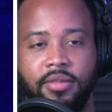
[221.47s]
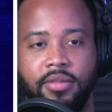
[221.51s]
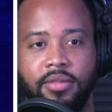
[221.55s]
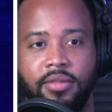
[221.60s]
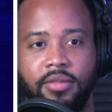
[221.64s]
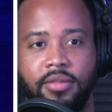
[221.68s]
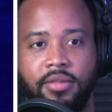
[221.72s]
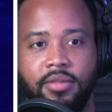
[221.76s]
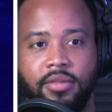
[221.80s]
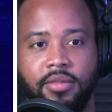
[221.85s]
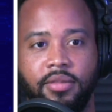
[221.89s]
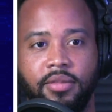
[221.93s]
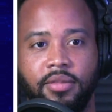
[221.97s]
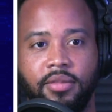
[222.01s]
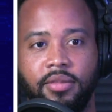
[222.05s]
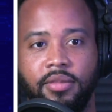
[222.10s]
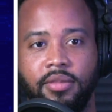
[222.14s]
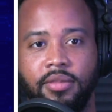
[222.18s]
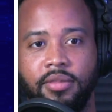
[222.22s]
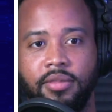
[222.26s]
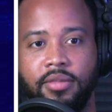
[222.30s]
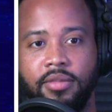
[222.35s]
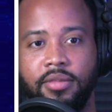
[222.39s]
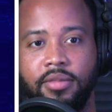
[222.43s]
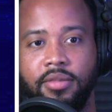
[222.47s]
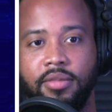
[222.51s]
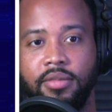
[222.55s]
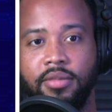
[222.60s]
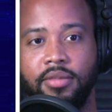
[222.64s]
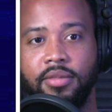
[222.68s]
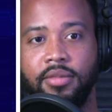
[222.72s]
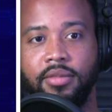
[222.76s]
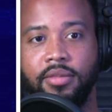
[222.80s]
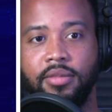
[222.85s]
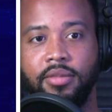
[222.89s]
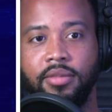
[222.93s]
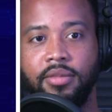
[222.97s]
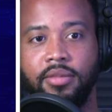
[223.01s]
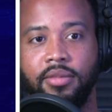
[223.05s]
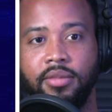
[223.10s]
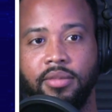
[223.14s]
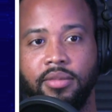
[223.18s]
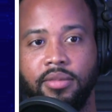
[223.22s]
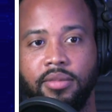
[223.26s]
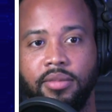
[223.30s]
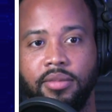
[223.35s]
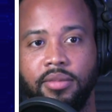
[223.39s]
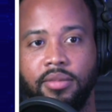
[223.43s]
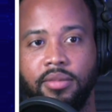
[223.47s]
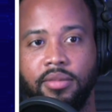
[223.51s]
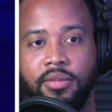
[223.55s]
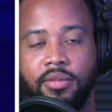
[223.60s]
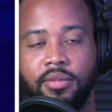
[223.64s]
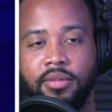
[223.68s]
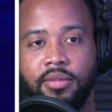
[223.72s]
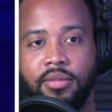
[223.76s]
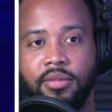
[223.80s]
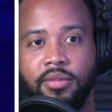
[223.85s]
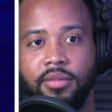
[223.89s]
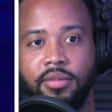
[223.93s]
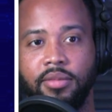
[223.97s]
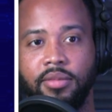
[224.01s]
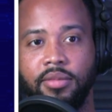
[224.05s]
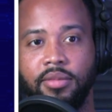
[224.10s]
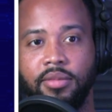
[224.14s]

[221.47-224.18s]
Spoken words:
(silent)